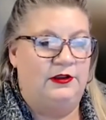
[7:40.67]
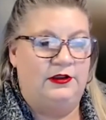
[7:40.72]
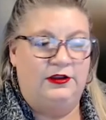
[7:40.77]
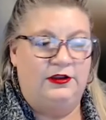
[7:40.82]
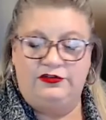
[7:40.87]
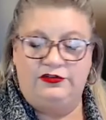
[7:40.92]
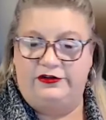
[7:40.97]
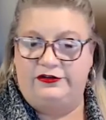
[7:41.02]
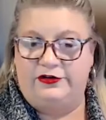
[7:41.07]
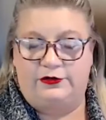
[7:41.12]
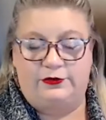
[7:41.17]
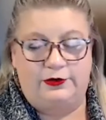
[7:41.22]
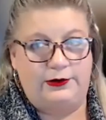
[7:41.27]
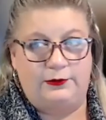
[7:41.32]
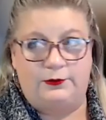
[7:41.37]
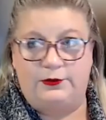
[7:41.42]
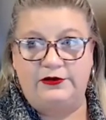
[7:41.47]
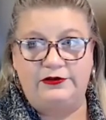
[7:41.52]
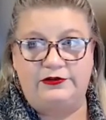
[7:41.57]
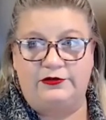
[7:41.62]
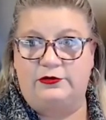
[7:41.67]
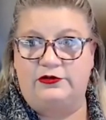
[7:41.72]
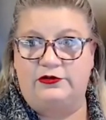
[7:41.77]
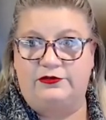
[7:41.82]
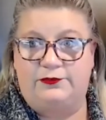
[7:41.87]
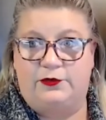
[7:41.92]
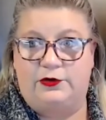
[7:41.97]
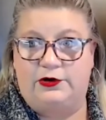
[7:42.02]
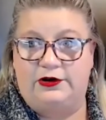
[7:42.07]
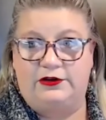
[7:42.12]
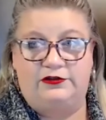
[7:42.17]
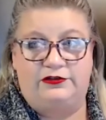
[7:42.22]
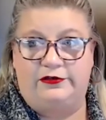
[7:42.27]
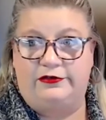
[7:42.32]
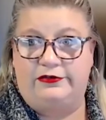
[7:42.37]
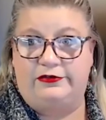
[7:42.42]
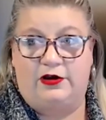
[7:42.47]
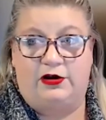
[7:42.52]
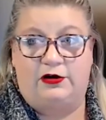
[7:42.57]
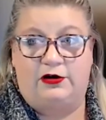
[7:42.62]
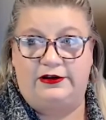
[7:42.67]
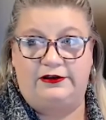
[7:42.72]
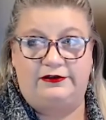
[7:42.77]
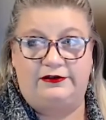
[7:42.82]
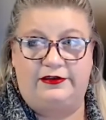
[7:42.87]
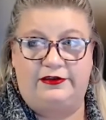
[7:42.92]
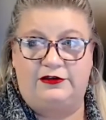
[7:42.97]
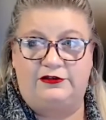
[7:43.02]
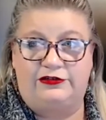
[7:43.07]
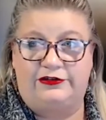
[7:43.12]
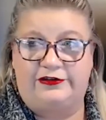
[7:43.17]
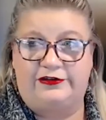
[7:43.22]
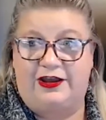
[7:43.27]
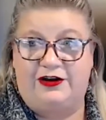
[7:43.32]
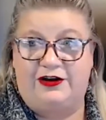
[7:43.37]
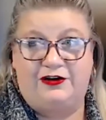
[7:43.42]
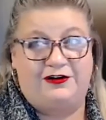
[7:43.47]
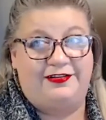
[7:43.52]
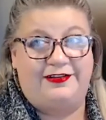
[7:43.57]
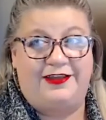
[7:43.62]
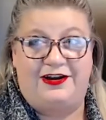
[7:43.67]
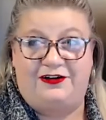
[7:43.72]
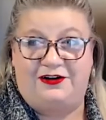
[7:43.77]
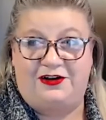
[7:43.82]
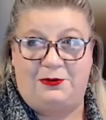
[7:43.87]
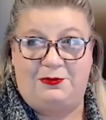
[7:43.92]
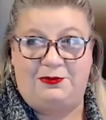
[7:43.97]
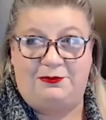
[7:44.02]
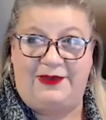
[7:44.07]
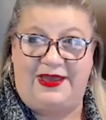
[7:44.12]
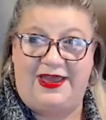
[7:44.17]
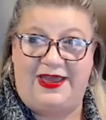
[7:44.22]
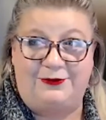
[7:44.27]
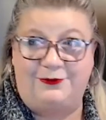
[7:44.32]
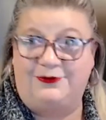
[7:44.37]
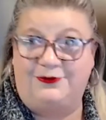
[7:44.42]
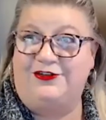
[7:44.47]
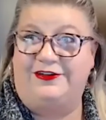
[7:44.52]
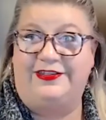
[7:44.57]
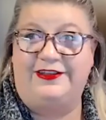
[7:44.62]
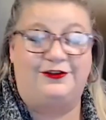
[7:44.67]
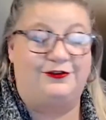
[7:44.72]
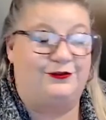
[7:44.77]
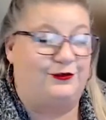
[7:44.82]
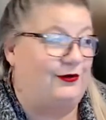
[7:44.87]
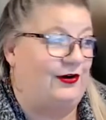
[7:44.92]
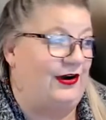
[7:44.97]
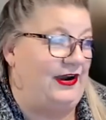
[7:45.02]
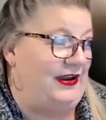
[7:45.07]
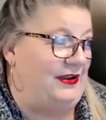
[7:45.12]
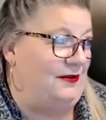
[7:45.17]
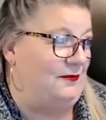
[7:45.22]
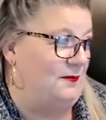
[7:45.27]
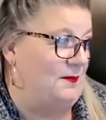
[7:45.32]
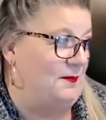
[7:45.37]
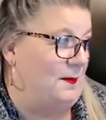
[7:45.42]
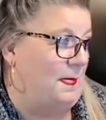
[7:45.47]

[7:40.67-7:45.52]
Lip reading: She's a great resource for it. She's already said she's got her letter coming back, which I think is great.